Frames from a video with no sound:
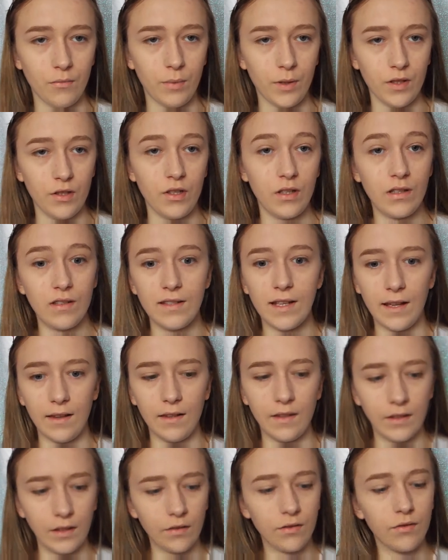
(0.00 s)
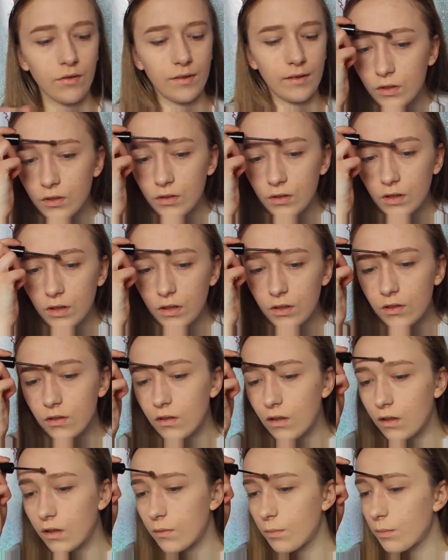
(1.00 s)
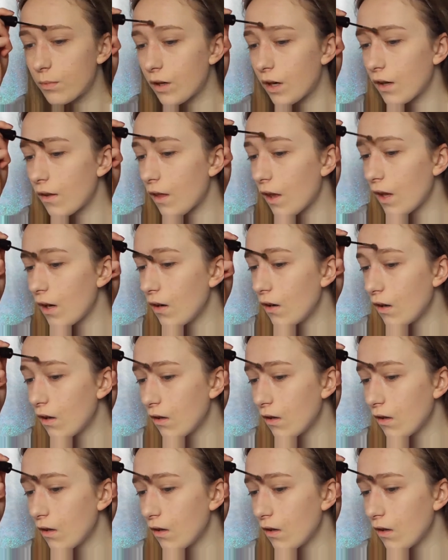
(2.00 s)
but you can tell the difference. Just going to do this brow then.